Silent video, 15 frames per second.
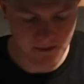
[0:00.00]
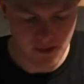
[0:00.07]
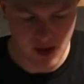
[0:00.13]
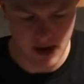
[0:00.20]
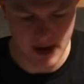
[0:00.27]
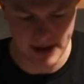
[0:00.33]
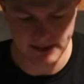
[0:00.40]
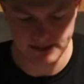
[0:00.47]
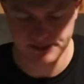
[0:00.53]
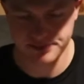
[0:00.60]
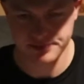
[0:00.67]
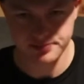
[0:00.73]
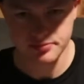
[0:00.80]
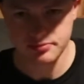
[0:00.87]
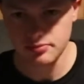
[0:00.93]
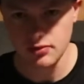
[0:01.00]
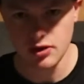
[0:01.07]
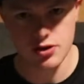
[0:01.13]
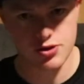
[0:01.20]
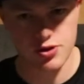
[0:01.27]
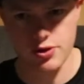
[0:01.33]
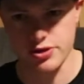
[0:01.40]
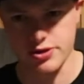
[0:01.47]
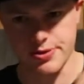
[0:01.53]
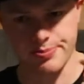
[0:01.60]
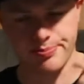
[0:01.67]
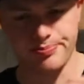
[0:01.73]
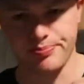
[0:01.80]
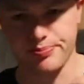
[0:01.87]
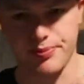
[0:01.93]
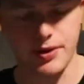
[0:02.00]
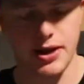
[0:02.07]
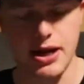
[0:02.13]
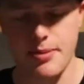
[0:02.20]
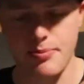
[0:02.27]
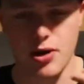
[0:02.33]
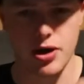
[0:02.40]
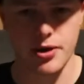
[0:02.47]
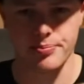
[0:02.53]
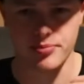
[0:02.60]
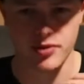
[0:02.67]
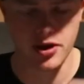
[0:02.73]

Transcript: Alright, so there's plenty of burn